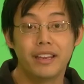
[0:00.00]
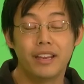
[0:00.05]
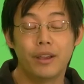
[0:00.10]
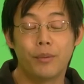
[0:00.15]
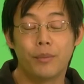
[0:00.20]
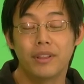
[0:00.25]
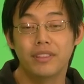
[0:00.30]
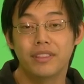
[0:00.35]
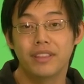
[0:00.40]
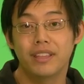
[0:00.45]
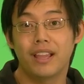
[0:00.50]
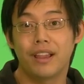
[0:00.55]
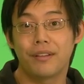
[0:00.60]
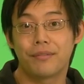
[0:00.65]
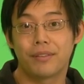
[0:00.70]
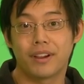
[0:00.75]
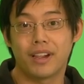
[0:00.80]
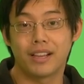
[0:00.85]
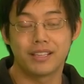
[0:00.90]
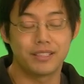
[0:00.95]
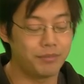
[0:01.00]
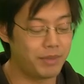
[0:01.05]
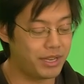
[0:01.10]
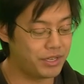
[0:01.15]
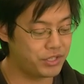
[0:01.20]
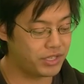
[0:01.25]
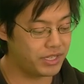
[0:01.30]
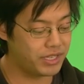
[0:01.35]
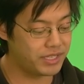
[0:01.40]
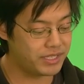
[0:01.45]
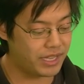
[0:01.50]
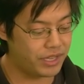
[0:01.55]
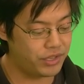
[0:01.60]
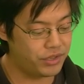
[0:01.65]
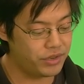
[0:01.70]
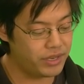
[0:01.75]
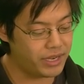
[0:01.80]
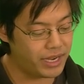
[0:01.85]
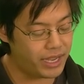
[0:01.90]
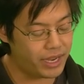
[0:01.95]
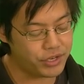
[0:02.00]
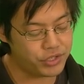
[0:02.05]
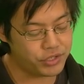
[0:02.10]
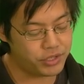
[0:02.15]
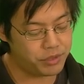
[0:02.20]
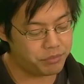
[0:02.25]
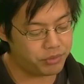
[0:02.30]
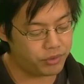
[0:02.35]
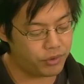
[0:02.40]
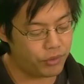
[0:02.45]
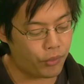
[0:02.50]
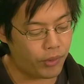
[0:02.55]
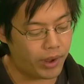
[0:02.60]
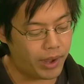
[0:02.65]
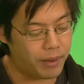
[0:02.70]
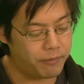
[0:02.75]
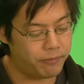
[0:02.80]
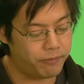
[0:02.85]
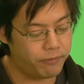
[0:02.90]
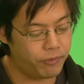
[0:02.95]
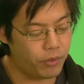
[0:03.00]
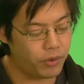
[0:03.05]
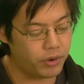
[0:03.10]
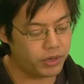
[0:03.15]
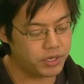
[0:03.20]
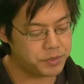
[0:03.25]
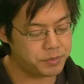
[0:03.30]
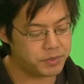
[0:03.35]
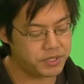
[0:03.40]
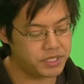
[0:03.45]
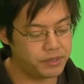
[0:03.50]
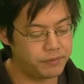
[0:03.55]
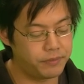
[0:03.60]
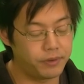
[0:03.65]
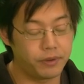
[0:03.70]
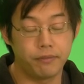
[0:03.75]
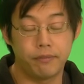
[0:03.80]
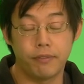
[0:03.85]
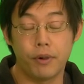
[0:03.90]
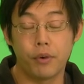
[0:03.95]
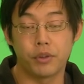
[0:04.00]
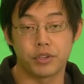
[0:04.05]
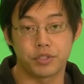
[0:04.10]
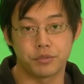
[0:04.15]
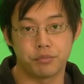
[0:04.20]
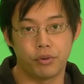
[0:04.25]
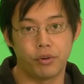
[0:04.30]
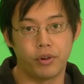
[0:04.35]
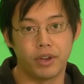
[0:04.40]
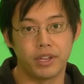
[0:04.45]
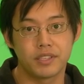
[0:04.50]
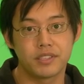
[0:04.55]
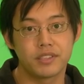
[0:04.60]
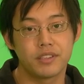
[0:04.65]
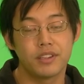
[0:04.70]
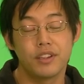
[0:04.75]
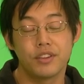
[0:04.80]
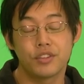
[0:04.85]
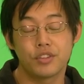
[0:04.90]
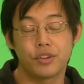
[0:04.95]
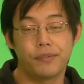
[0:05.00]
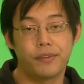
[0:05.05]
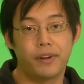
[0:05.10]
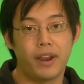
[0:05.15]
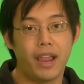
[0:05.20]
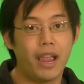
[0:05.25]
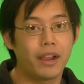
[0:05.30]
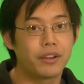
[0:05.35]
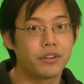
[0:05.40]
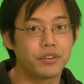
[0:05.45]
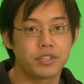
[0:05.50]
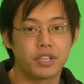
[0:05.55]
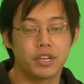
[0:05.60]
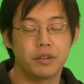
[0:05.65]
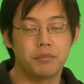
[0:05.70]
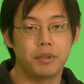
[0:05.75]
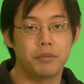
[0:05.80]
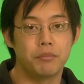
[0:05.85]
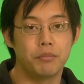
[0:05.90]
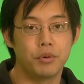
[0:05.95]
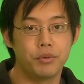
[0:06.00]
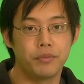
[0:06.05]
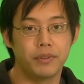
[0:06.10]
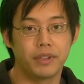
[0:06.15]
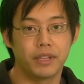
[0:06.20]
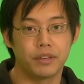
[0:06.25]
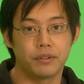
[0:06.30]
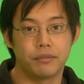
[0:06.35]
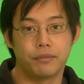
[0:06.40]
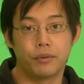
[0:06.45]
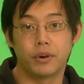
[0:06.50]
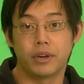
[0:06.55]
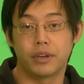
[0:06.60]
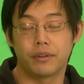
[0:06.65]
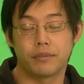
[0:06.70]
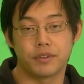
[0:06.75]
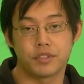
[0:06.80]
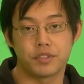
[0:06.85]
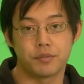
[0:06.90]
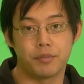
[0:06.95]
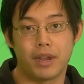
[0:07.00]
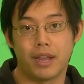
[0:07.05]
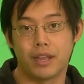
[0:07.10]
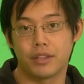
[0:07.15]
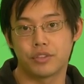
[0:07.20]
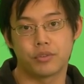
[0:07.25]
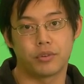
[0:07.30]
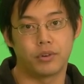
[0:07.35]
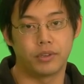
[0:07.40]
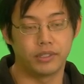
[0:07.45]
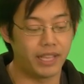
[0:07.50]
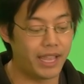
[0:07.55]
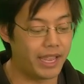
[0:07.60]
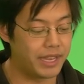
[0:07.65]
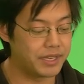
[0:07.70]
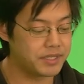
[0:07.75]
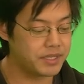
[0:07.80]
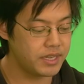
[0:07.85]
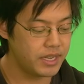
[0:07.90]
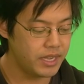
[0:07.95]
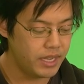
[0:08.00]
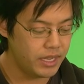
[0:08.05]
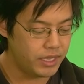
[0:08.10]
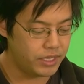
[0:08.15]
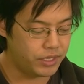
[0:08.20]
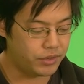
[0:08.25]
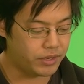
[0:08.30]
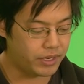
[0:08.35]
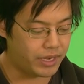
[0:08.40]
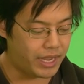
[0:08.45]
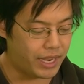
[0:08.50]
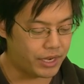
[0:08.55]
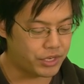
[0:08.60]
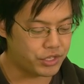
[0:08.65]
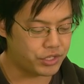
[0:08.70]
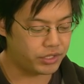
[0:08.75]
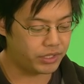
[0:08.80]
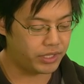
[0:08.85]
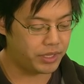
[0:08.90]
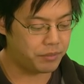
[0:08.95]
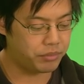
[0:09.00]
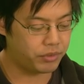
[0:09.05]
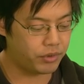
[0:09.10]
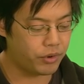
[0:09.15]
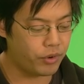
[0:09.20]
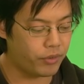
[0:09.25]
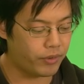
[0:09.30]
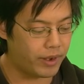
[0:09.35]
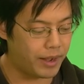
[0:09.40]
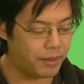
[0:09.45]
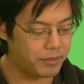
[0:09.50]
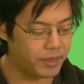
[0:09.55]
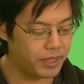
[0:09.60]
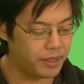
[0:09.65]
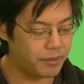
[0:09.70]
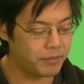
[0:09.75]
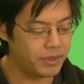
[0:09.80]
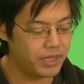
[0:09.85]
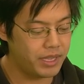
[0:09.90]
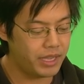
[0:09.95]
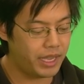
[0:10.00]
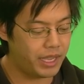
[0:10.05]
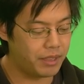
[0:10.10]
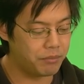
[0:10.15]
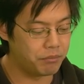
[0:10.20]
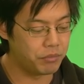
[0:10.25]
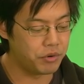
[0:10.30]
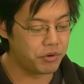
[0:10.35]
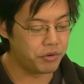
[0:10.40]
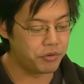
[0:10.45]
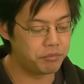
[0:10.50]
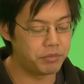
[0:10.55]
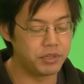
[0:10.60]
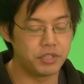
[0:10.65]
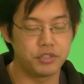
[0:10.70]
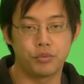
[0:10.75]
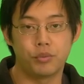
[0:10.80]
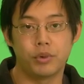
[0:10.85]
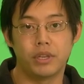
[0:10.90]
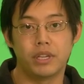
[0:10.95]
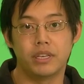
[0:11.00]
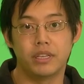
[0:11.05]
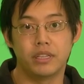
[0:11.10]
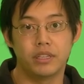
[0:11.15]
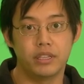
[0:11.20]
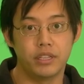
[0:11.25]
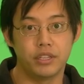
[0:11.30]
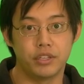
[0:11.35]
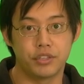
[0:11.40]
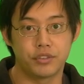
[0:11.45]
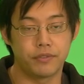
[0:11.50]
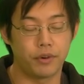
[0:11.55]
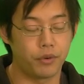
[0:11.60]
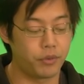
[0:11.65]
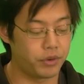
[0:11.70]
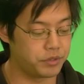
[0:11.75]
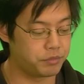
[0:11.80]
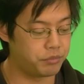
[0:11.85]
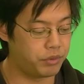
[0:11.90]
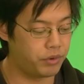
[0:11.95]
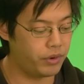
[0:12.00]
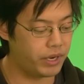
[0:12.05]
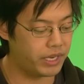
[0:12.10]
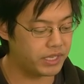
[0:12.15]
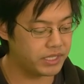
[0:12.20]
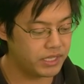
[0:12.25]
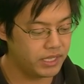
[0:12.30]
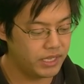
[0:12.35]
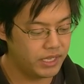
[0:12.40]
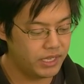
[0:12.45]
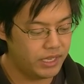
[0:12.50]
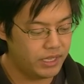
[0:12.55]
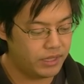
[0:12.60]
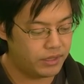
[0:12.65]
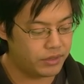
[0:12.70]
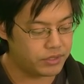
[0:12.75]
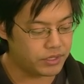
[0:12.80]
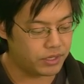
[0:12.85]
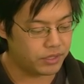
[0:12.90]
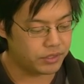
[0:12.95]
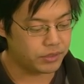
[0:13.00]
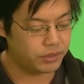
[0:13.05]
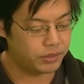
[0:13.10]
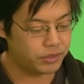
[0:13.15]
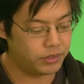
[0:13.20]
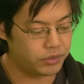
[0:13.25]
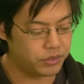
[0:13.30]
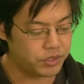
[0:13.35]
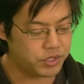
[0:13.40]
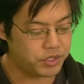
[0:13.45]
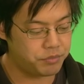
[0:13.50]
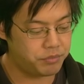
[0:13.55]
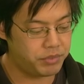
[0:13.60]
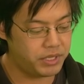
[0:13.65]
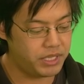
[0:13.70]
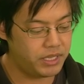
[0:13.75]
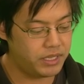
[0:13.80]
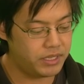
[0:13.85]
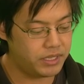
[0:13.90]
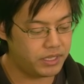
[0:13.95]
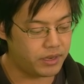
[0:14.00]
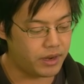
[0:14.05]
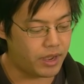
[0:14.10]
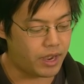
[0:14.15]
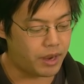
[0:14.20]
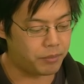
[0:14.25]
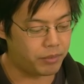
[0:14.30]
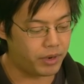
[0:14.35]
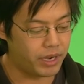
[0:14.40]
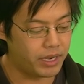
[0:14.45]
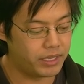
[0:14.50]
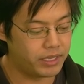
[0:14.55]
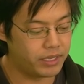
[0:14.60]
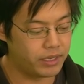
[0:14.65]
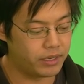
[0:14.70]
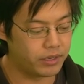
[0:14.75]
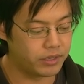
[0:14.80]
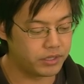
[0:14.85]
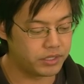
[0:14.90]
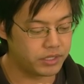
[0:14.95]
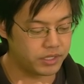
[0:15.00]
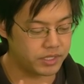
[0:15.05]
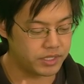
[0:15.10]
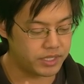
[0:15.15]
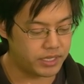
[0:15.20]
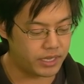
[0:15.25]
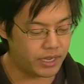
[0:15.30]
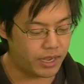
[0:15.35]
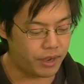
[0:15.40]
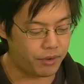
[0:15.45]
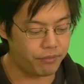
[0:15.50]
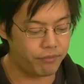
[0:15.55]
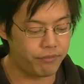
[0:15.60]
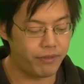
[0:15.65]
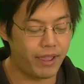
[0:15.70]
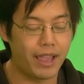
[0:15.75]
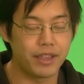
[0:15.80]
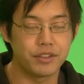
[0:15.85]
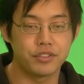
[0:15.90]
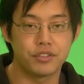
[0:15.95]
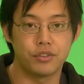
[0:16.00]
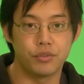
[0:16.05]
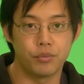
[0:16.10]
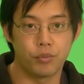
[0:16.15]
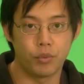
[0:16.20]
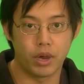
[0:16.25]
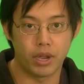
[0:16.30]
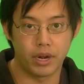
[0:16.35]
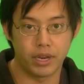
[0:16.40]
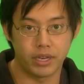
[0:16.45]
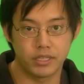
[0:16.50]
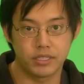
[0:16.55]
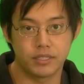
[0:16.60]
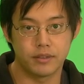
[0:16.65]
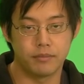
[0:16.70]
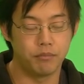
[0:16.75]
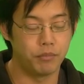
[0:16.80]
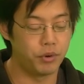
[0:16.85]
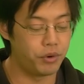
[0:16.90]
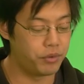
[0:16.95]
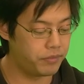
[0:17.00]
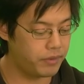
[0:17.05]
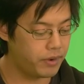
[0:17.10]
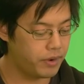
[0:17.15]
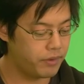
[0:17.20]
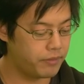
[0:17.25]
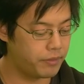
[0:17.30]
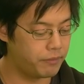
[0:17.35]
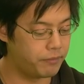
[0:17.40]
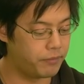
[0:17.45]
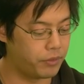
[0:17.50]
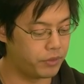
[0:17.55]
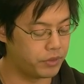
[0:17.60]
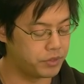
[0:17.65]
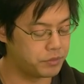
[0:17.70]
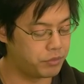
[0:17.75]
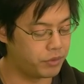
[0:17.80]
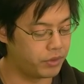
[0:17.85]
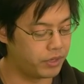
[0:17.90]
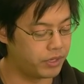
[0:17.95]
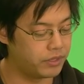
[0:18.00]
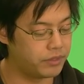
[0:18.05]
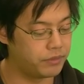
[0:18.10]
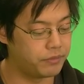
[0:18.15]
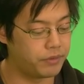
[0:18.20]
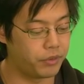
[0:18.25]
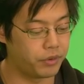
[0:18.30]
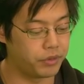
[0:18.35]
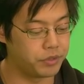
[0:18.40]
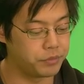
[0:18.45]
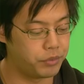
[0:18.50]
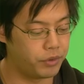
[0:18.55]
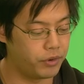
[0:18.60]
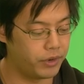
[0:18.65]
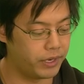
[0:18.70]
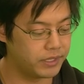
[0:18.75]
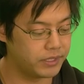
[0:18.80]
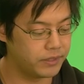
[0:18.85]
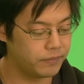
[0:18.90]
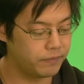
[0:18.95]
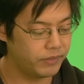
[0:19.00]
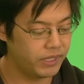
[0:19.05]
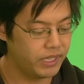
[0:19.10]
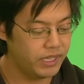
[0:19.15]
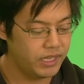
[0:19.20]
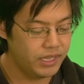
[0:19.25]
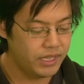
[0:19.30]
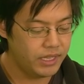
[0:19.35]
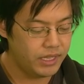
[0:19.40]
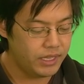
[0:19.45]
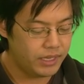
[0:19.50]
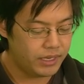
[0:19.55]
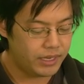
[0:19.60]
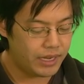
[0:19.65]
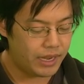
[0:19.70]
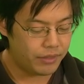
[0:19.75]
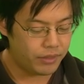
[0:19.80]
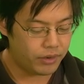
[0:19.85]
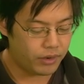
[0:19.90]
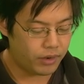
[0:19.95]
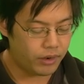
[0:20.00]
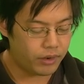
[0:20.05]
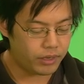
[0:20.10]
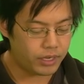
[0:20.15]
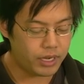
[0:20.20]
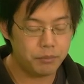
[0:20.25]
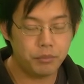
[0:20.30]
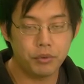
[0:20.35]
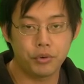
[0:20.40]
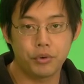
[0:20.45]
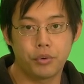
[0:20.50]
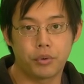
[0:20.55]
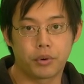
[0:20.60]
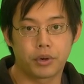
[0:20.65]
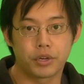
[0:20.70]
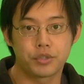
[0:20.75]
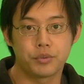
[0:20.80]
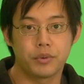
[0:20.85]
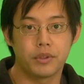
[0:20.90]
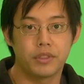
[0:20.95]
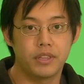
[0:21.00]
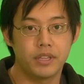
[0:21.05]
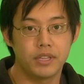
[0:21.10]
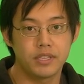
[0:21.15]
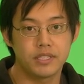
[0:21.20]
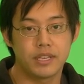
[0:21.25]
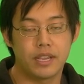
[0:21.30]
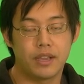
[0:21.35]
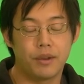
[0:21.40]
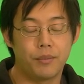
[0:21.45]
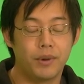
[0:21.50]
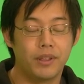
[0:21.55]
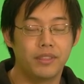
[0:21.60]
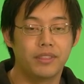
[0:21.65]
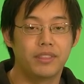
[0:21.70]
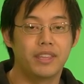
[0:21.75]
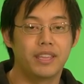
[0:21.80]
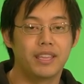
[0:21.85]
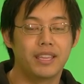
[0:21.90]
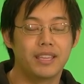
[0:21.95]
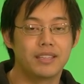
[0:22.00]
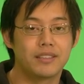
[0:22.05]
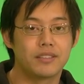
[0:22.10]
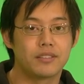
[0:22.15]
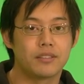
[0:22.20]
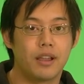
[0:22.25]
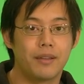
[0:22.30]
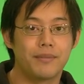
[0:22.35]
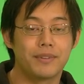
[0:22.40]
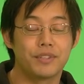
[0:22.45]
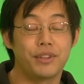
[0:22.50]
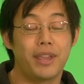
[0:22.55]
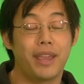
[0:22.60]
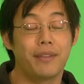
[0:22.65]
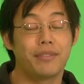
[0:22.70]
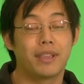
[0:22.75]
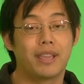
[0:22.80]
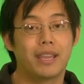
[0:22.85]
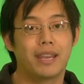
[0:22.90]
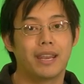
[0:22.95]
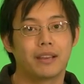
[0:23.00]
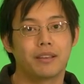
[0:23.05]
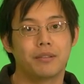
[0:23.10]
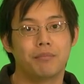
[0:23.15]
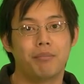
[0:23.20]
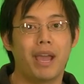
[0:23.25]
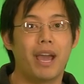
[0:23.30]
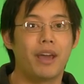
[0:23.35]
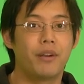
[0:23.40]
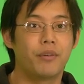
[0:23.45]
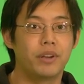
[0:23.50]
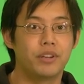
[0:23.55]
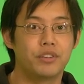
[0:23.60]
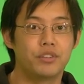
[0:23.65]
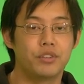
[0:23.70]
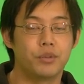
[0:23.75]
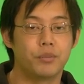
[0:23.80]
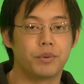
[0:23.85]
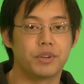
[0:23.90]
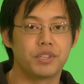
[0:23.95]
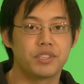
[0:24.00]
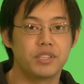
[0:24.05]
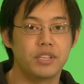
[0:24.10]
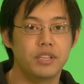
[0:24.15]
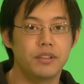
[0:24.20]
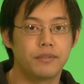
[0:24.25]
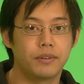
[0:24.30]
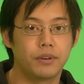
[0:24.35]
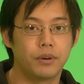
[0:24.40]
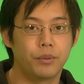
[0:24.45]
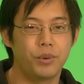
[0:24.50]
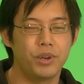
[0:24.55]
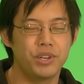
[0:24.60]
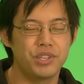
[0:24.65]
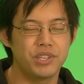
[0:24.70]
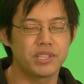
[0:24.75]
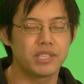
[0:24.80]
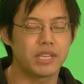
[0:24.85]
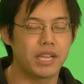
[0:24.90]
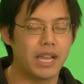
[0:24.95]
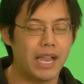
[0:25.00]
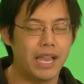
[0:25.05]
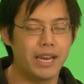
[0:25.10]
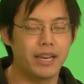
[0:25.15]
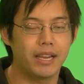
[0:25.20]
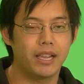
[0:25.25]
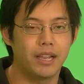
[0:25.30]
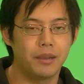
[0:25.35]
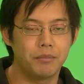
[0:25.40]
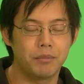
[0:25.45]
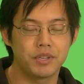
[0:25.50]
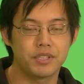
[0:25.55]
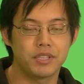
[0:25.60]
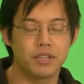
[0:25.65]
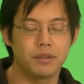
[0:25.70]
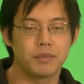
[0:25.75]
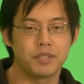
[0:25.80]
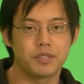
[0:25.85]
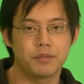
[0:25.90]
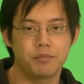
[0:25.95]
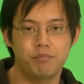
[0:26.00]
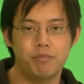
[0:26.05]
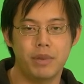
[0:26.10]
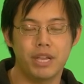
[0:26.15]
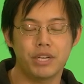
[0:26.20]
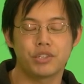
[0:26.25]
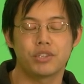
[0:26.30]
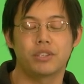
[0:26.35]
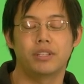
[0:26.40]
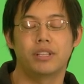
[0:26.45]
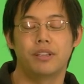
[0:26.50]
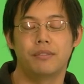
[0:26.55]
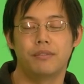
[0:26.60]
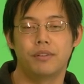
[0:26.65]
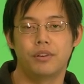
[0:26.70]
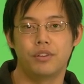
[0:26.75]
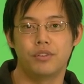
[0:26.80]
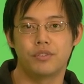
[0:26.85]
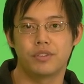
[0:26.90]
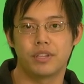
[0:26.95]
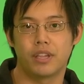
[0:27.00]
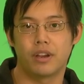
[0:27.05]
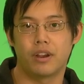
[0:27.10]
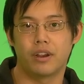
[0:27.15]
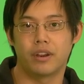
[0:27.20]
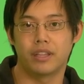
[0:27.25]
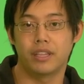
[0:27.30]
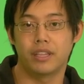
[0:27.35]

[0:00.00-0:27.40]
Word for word: Now one thing I forgot to mention is that you can actually program four specific focus points. So if your actor is going to be moving into four different spots or less, you can actually program them and move between each focus point. There's also a little speed knob right here to see how fast you want it to move from focus point to focus point. Now there are a couple quirks with this. Now one thing is, is obviously you have to connect a battery to the receiver, which is kind of cumbersome, especially if you're using it on a